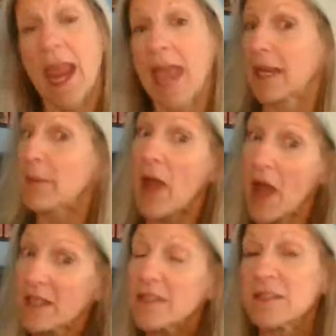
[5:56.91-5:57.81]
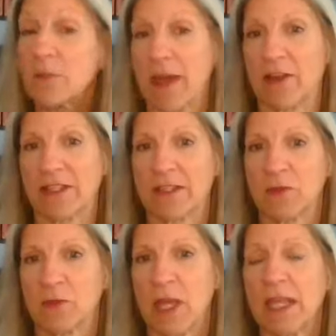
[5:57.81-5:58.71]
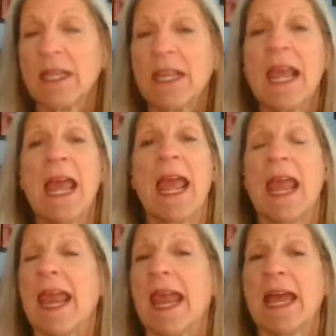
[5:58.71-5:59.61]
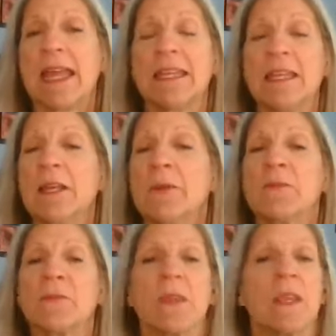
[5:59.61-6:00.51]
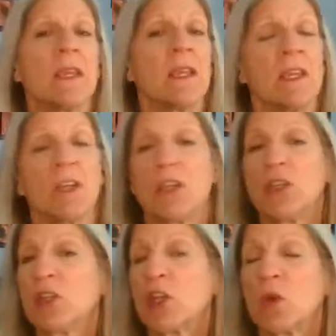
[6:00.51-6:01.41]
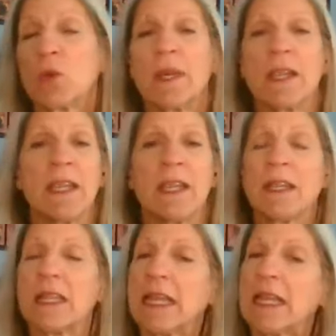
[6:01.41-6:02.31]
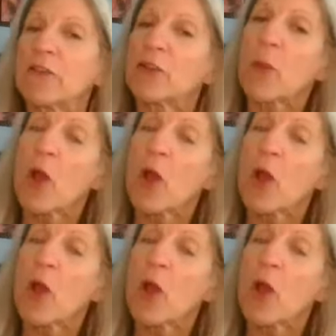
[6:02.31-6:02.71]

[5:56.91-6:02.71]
And I'm honest about it, right? And, you know, if your